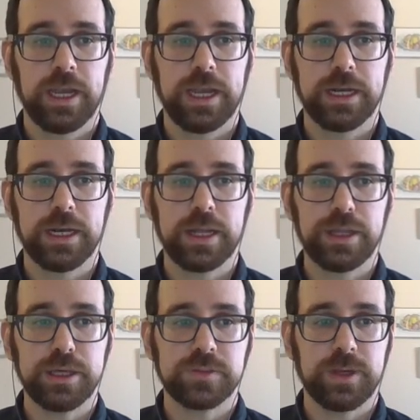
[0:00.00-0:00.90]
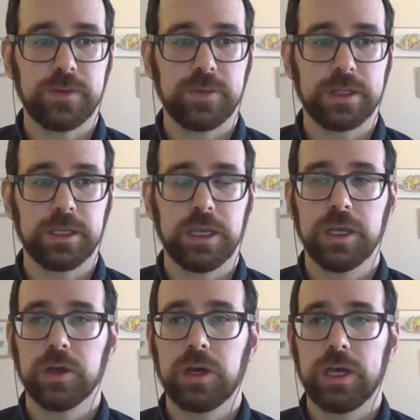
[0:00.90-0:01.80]
In another experiment,
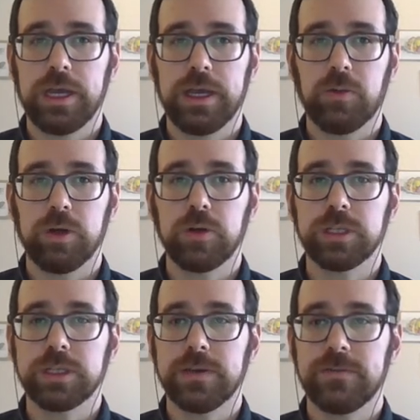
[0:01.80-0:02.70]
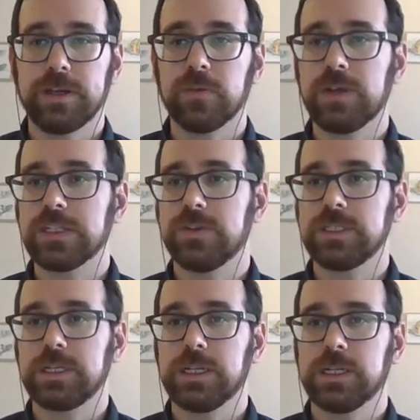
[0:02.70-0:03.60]
we looked at the effect of gas
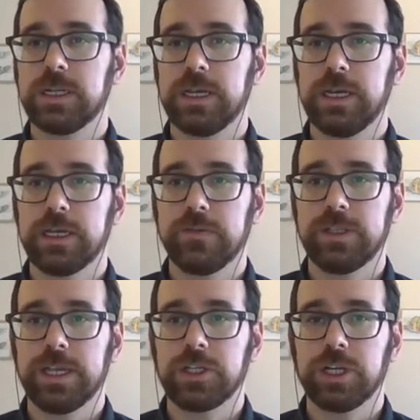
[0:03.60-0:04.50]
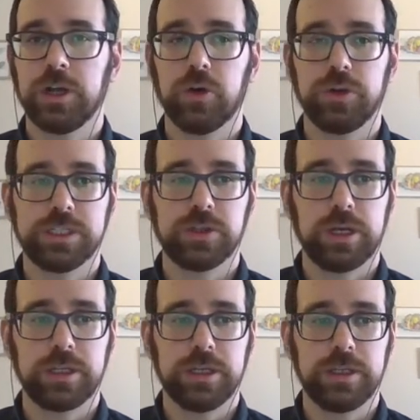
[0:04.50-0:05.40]
vesicle cavitation on the
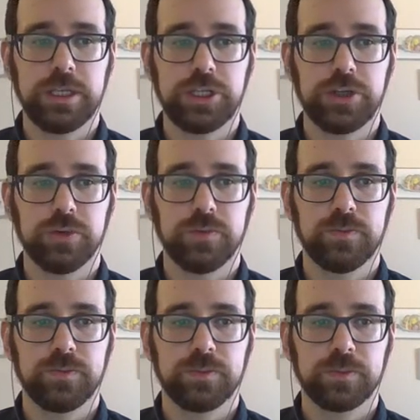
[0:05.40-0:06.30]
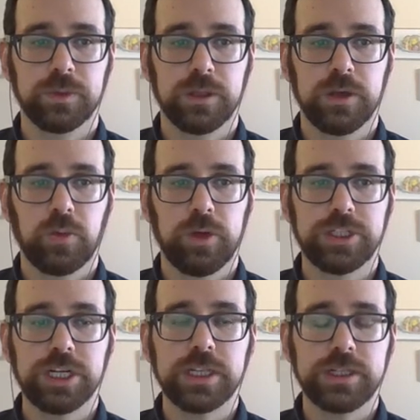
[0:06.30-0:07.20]
surrounding tissue. We
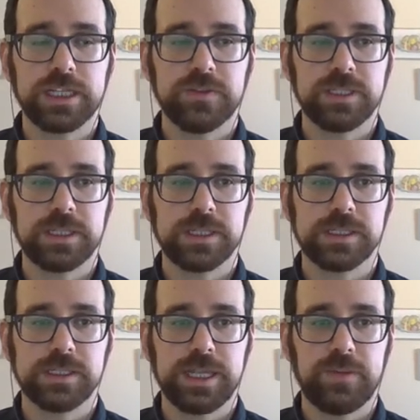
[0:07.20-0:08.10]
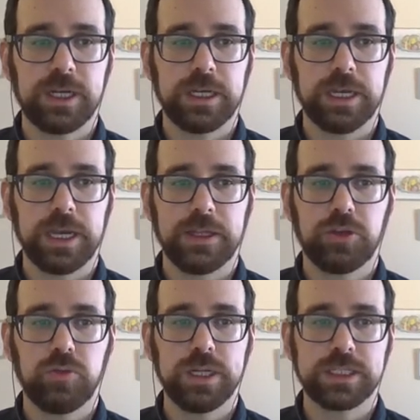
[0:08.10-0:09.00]
injected gas vesicles systemically, and
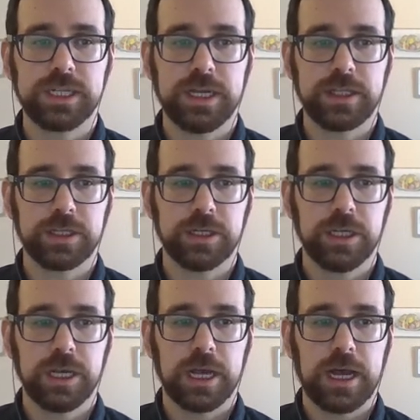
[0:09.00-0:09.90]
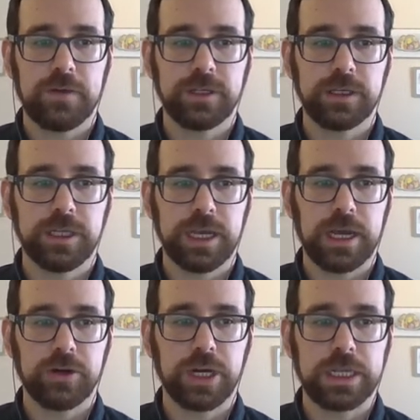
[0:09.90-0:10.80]
2 minutes later, after they
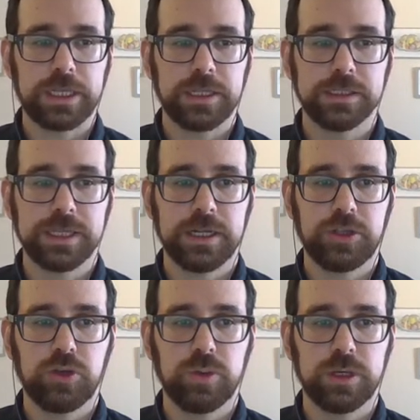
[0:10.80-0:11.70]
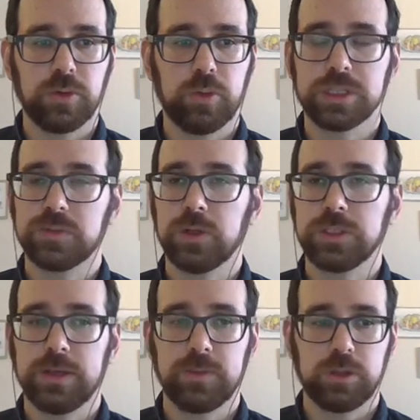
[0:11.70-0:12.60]
aggregated inside the tumor, we exposed
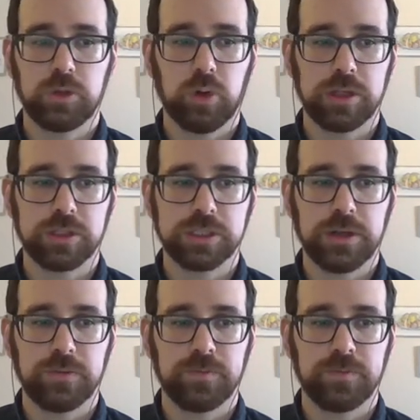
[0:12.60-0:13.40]
them to ultrasound.